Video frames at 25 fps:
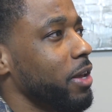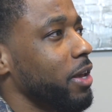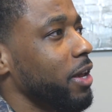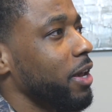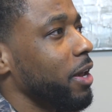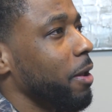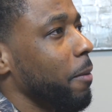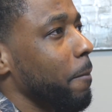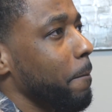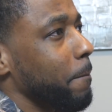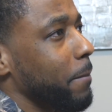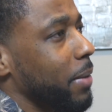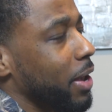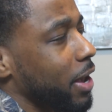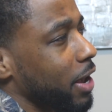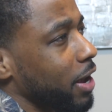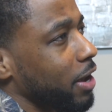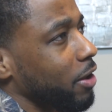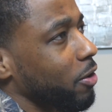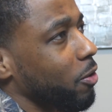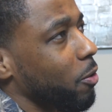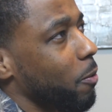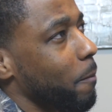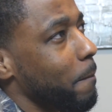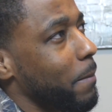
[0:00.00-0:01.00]
And
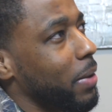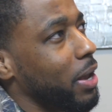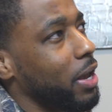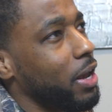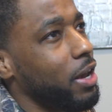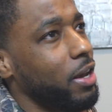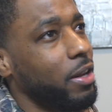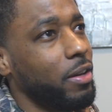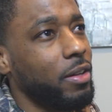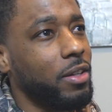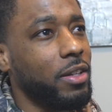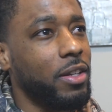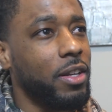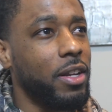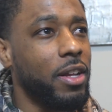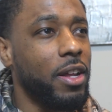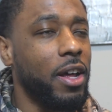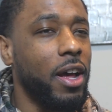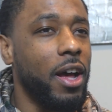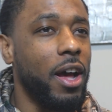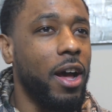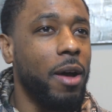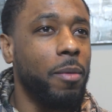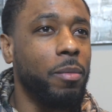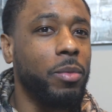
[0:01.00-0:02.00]
man, oh man,
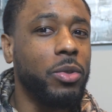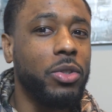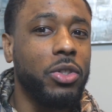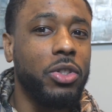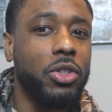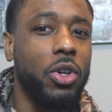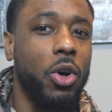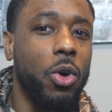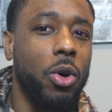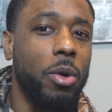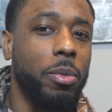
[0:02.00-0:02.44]
I'm so